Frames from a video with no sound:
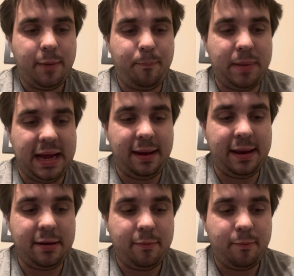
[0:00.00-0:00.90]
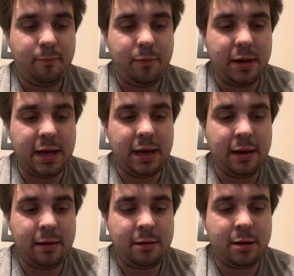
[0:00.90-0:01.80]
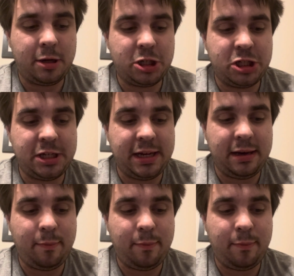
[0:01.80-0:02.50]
Baylan took Shin to